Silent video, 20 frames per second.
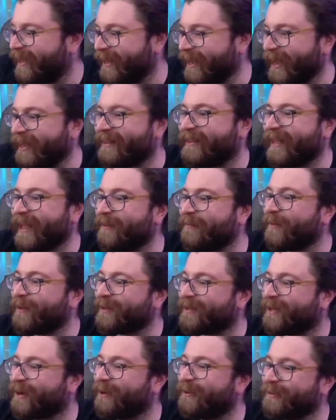and they
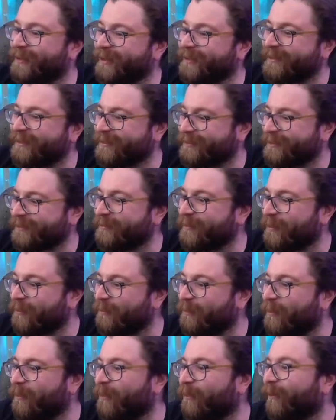would go get to do a
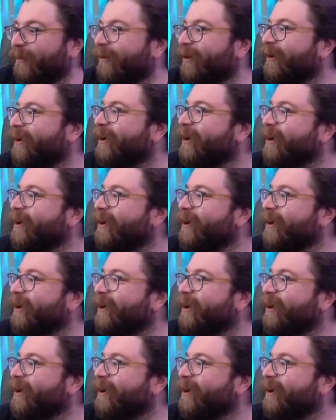war.